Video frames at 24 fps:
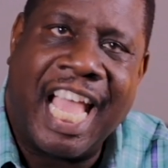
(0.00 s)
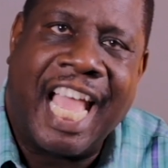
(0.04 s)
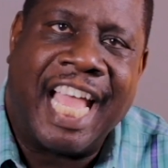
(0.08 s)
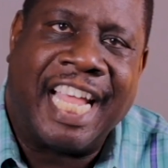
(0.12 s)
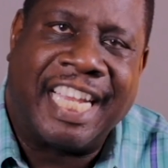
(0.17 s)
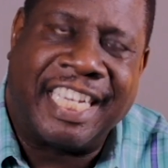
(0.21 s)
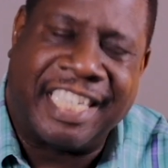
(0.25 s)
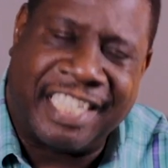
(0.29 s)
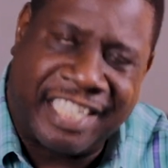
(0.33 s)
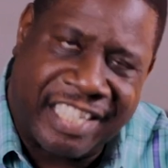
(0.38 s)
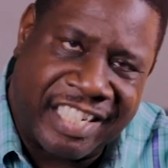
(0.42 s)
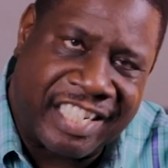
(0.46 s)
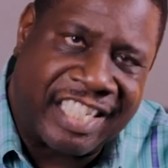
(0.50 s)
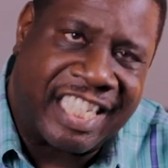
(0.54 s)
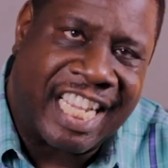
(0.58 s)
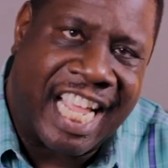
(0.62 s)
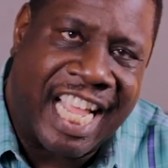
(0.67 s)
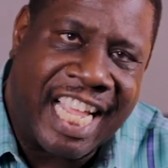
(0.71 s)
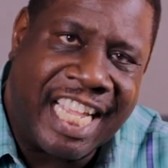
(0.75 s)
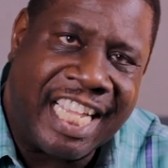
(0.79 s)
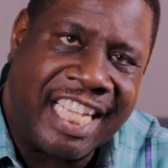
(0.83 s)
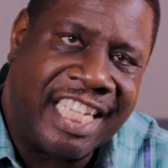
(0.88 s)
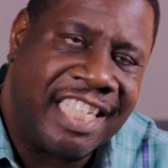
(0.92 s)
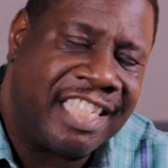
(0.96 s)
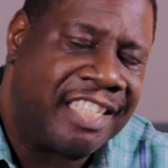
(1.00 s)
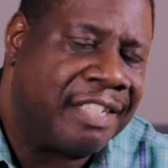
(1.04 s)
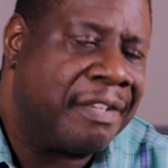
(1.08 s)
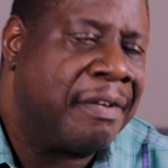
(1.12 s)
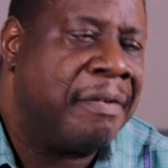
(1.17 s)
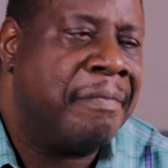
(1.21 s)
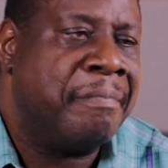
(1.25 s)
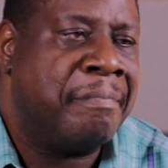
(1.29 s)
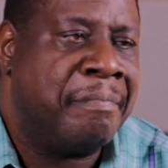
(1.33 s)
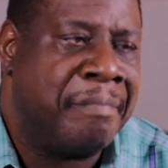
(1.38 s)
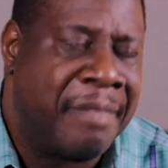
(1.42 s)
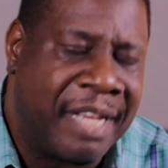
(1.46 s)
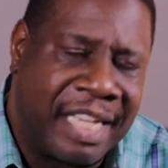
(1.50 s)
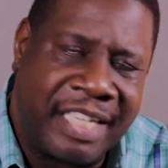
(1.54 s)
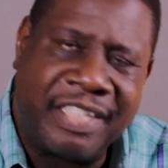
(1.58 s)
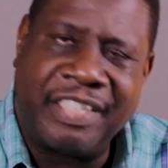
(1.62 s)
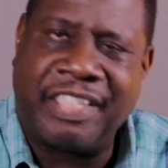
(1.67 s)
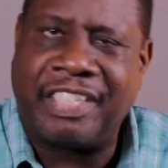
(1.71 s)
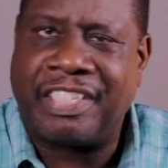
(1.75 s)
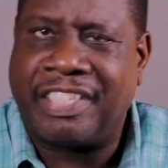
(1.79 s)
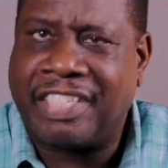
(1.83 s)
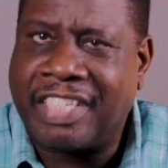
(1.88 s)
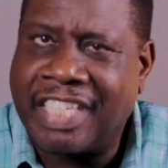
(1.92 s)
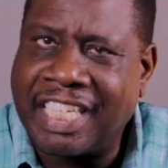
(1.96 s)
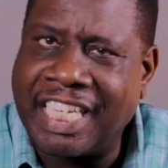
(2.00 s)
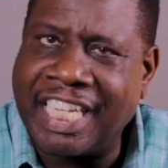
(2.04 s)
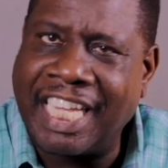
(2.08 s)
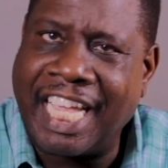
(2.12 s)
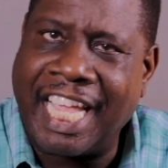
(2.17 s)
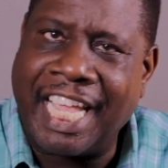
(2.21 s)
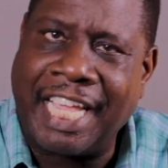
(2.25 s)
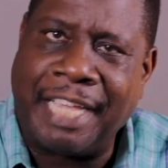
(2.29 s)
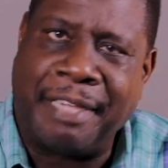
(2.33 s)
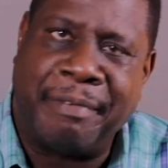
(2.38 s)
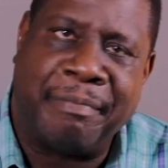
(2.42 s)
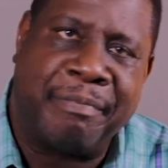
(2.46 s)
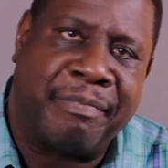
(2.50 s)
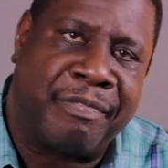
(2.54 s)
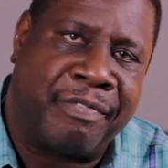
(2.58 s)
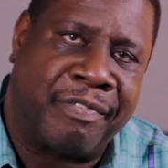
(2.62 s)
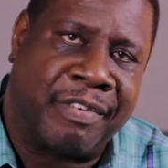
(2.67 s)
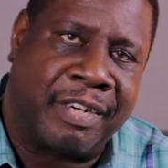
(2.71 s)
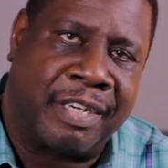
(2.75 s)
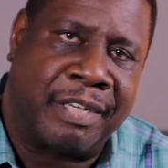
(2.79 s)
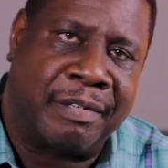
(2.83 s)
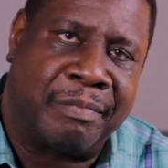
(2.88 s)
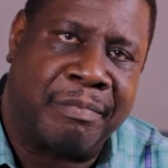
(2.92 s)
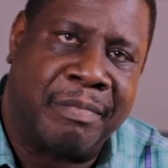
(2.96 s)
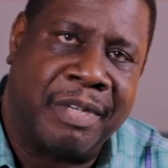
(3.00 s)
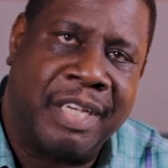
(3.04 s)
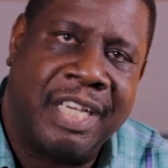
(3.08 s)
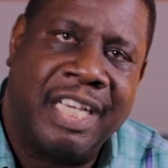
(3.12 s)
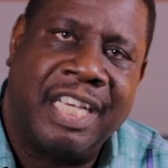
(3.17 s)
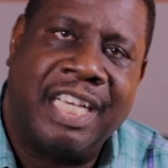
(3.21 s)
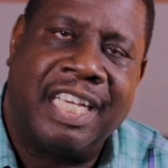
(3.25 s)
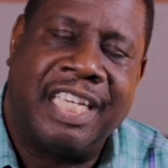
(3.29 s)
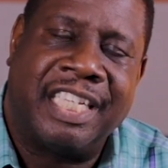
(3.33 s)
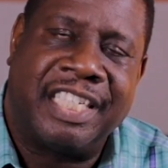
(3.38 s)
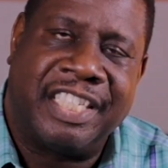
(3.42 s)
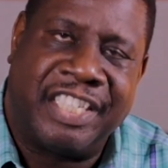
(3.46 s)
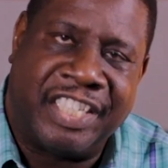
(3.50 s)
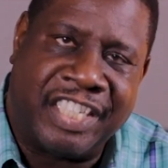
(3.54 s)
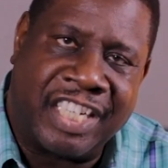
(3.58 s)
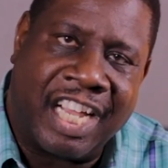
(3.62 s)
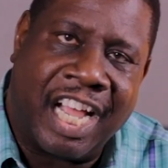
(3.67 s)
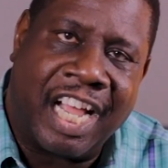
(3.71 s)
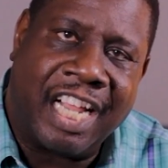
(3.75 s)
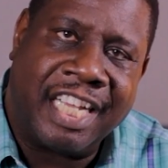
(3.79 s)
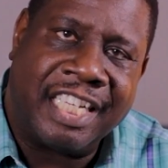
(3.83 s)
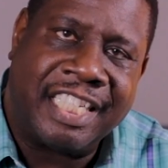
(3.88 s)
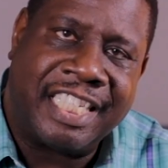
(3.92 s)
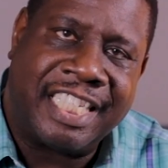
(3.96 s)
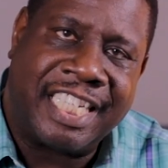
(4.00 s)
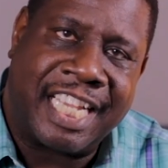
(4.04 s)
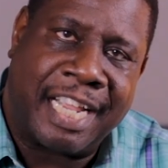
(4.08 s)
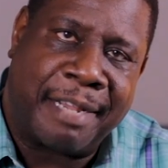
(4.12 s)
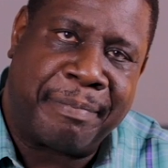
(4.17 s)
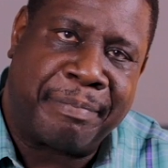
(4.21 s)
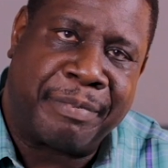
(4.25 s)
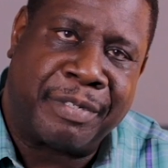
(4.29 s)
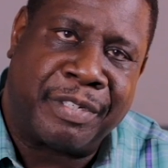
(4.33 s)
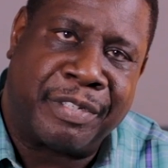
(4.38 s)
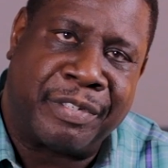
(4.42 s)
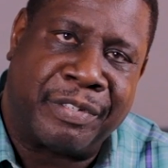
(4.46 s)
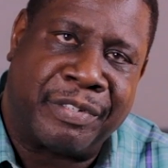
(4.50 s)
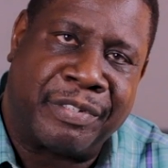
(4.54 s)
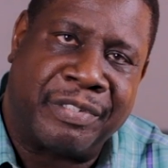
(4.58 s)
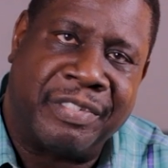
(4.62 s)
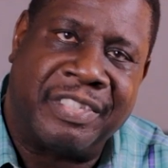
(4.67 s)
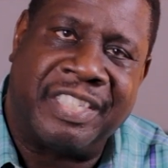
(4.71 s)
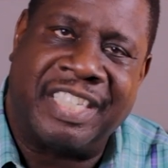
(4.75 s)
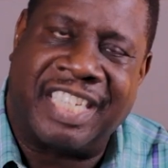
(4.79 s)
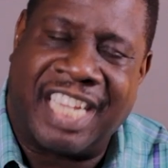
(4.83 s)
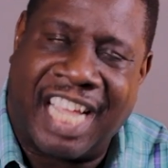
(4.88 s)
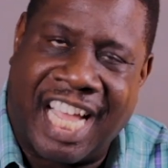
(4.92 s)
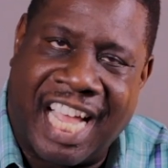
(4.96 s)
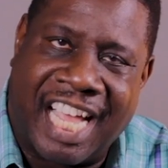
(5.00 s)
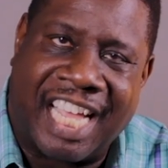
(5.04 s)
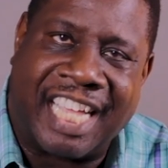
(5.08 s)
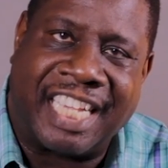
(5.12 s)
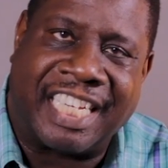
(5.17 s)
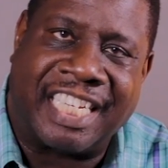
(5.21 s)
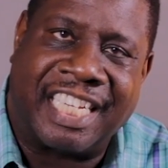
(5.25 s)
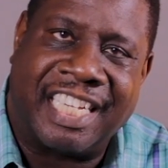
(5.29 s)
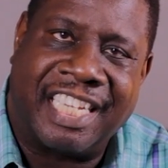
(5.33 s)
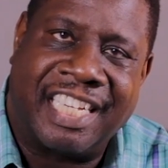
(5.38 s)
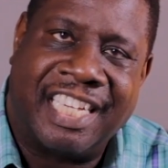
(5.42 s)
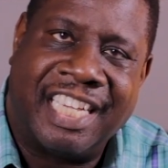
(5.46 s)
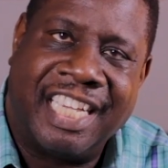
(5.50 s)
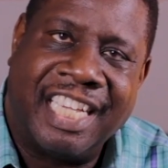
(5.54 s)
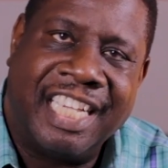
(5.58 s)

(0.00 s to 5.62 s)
And today's message came from John chapter 9.